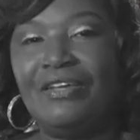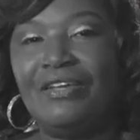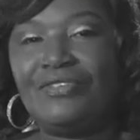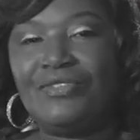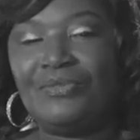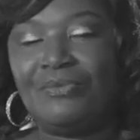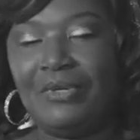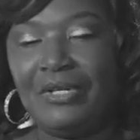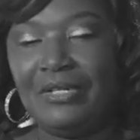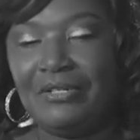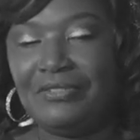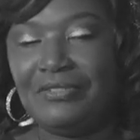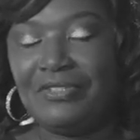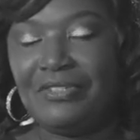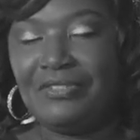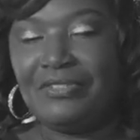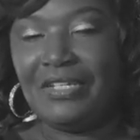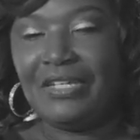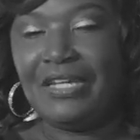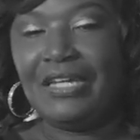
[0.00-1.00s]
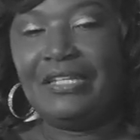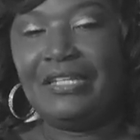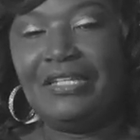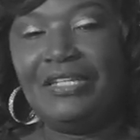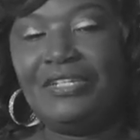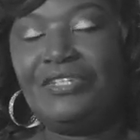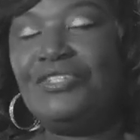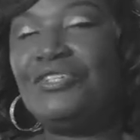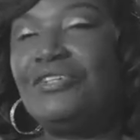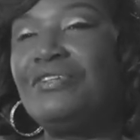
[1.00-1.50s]
And I said, well, since I got
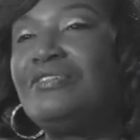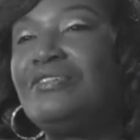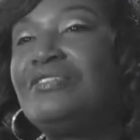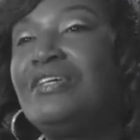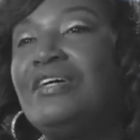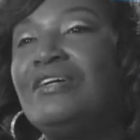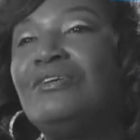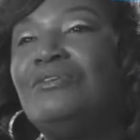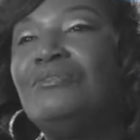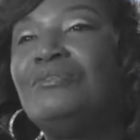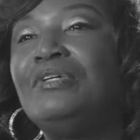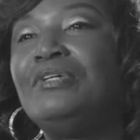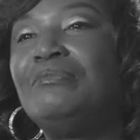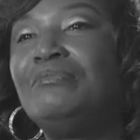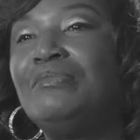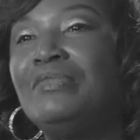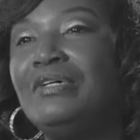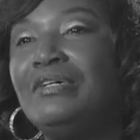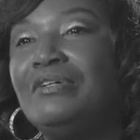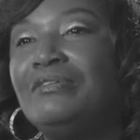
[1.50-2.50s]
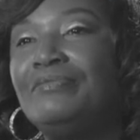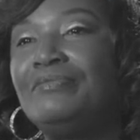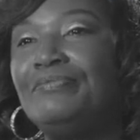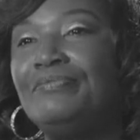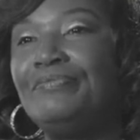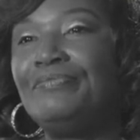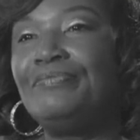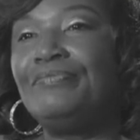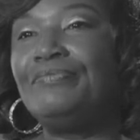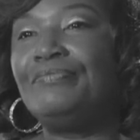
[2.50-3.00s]
the insurance, I'll go get my
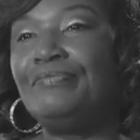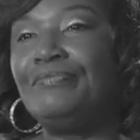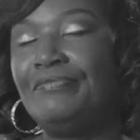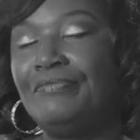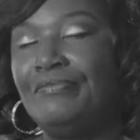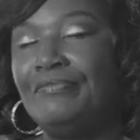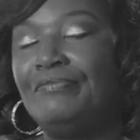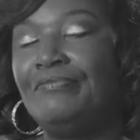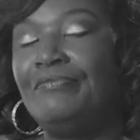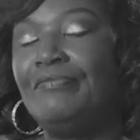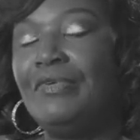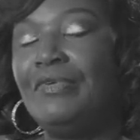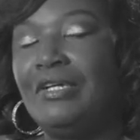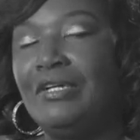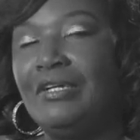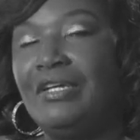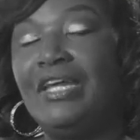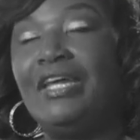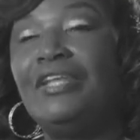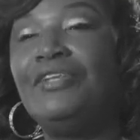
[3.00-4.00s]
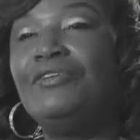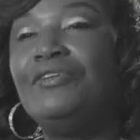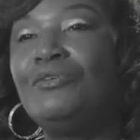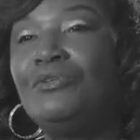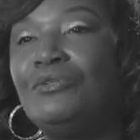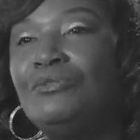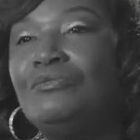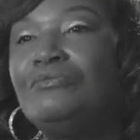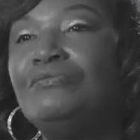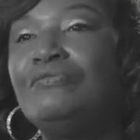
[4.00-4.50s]

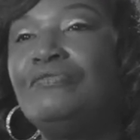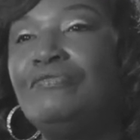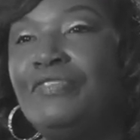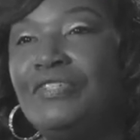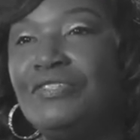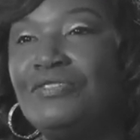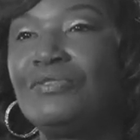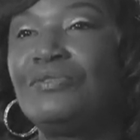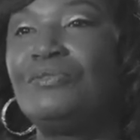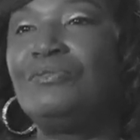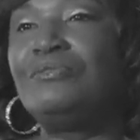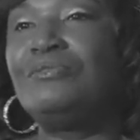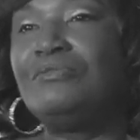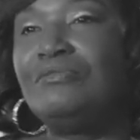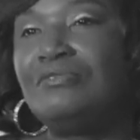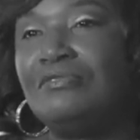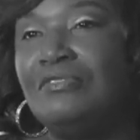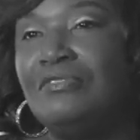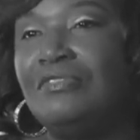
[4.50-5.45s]
annual physical.